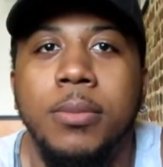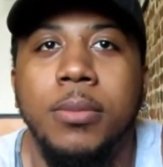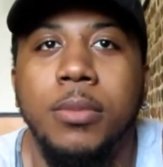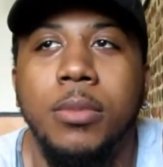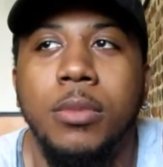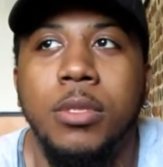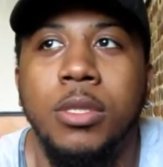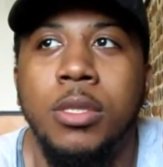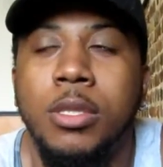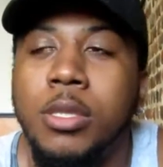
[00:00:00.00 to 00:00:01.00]
No,
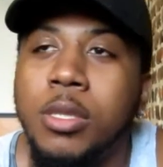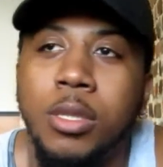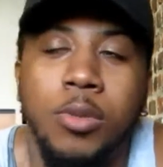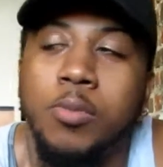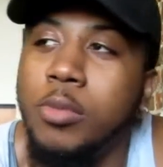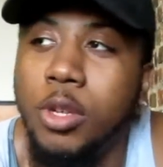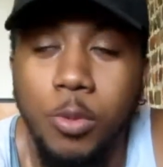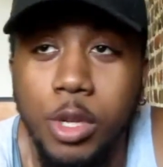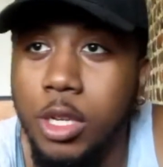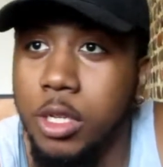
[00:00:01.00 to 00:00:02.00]
I'm
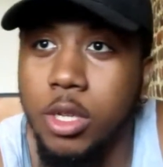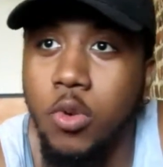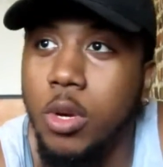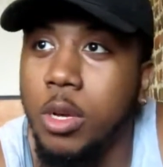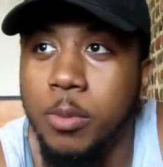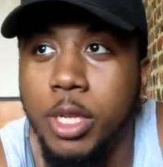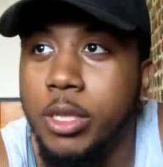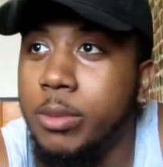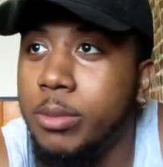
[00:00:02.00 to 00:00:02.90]
ready to throw up, bro.